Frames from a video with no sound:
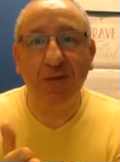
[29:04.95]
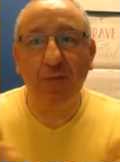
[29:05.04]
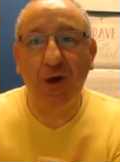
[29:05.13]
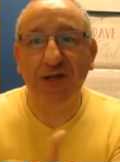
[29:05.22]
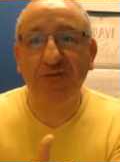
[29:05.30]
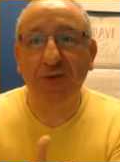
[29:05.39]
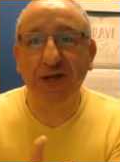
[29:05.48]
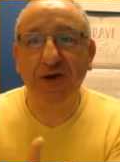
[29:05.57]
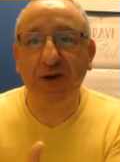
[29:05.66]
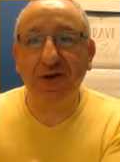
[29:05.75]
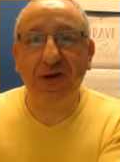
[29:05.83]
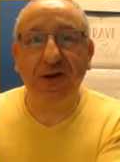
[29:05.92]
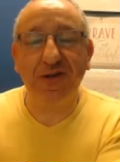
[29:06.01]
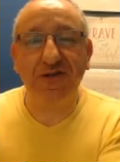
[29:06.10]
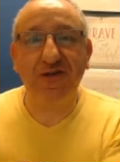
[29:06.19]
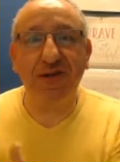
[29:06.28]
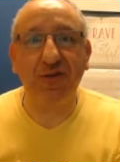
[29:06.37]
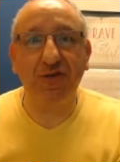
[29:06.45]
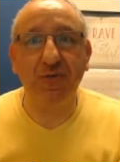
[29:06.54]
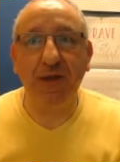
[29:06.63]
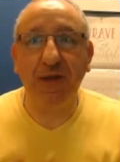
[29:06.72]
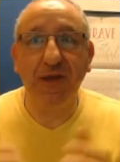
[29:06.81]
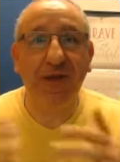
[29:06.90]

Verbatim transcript: why is my dog not listening to me